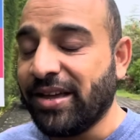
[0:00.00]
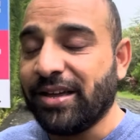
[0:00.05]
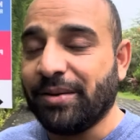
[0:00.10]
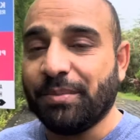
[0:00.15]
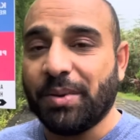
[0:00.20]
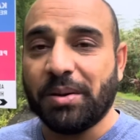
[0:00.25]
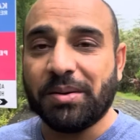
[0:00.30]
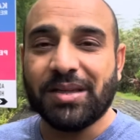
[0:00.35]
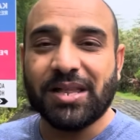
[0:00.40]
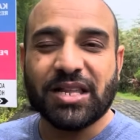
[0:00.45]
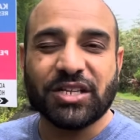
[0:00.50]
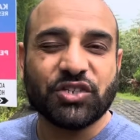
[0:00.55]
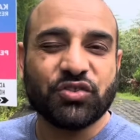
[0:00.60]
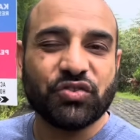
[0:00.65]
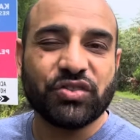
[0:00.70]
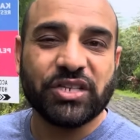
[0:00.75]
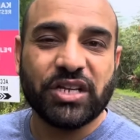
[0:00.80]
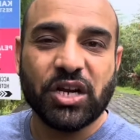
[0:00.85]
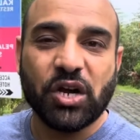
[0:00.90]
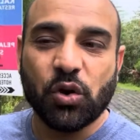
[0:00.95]
Maybe the
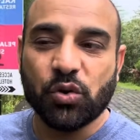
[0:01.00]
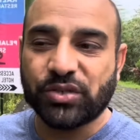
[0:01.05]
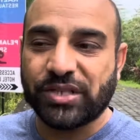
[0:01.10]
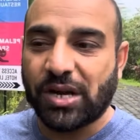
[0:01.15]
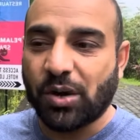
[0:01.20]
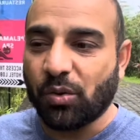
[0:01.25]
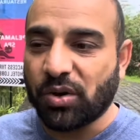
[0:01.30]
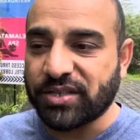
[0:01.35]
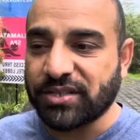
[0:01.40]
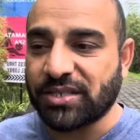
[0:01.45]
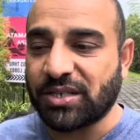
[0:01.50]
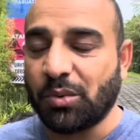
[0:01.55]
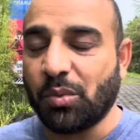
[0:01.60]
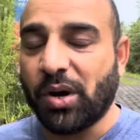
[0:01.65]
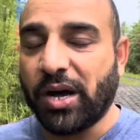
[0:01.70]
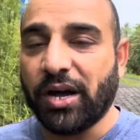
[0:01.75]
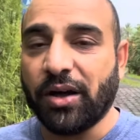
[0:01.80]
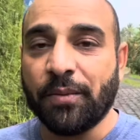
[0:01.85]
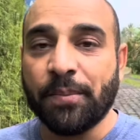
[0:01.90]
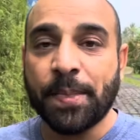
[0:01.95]
electricity goes out once in a
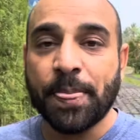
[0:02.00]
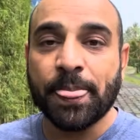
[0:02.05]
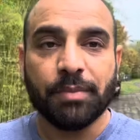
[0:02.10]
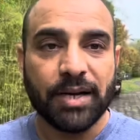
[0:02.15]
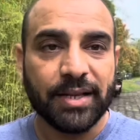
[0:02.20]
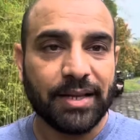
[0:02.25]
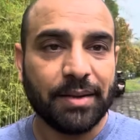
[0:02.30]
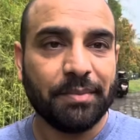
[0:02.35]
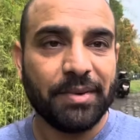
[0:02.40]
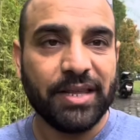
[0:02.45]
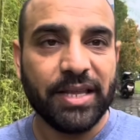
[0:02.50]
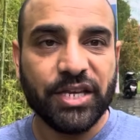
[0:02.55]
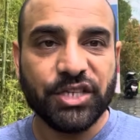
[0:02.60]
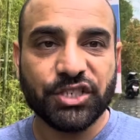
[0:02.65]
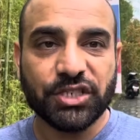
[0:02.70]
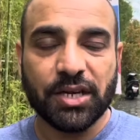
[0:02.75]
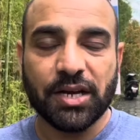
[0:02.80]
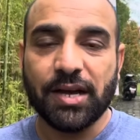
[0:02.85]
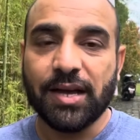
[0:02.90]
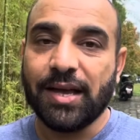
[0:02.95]
while. But in
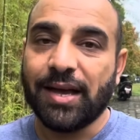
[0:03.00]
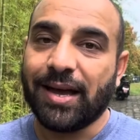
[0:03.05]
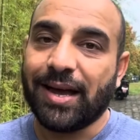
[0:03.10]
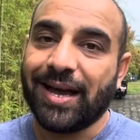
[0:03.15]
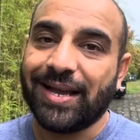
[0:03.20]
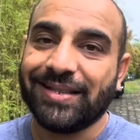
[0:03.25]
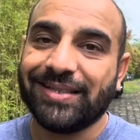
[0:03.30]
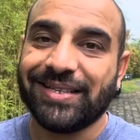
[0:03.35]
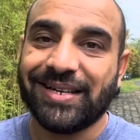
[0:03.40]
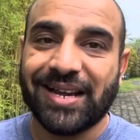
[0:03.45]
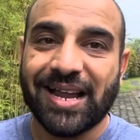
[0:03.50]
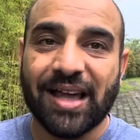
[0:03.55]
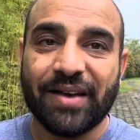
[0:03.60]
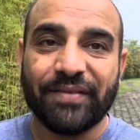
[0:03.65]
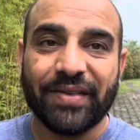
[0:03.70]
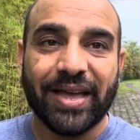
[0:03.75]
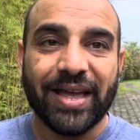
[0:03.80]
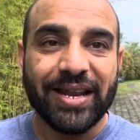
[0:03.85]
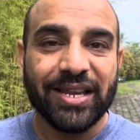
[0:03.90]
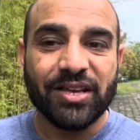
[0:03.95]
Malaysia, I didn't have
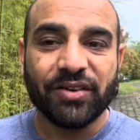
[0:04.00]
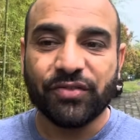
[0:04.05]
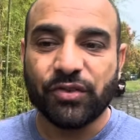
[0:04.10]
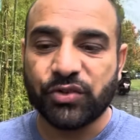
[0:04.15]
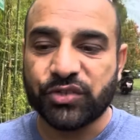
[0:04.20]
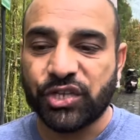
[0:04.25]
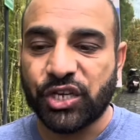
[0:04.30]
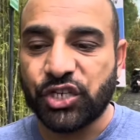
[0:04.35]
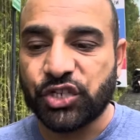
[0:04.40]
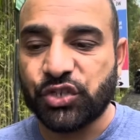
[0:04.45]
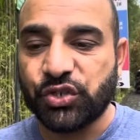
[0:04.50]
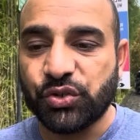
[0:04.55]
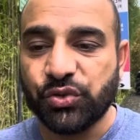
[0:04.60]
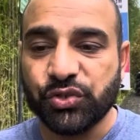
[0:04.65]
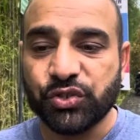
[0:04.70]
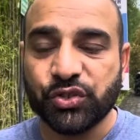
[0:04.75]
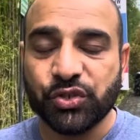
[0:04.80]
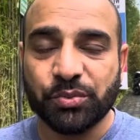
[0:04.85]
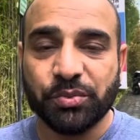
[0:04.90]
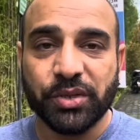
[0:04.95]
any of those
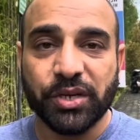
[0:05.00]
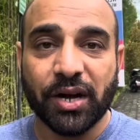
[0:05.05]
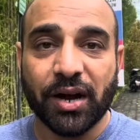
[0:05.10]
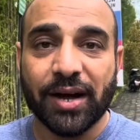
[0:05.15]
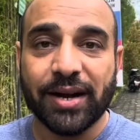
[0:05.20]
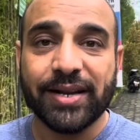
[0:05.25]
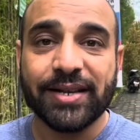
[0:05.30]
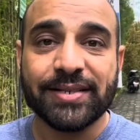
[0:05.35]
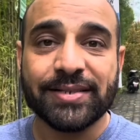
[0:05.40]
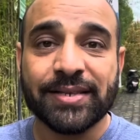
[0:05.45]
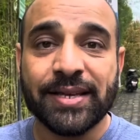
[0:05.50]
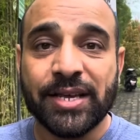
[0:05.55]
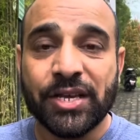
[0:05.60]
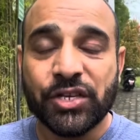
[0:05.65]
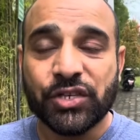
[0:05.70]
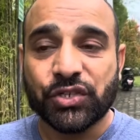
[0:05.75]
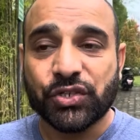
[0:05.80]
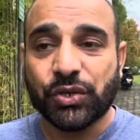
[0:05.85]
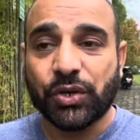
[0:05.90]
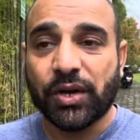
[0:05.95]
issues, to be honest.
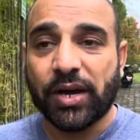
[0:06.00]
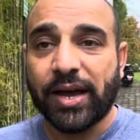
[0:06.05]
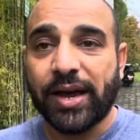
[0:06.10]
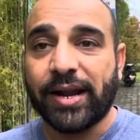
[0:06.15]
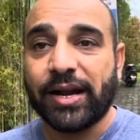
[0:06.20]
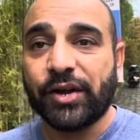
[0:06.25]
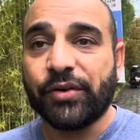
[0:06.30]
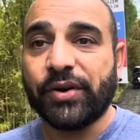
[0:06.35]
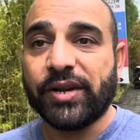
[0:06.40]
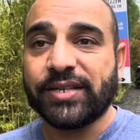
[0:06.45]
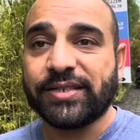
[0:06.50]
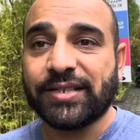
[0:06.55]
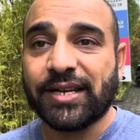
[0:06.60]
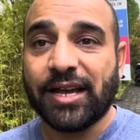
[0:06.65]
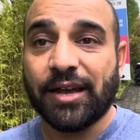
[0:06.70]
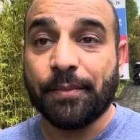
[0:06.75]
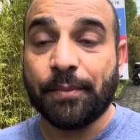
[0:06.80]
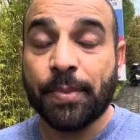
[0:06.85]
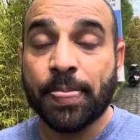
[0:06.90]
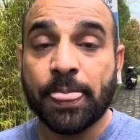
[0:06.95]
So I had a great
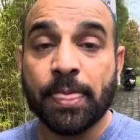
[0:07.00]
time.